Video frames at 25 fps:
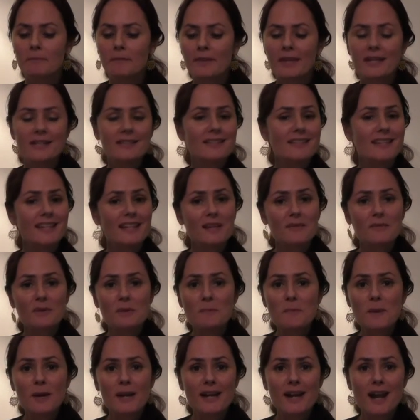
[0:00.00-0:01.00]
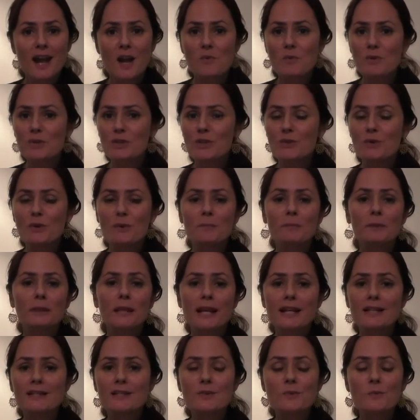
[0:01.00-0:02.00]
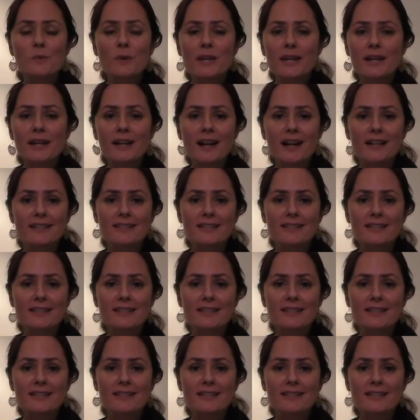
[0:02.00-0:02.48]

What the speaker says: That's it, everybody. I wish you a blessed week.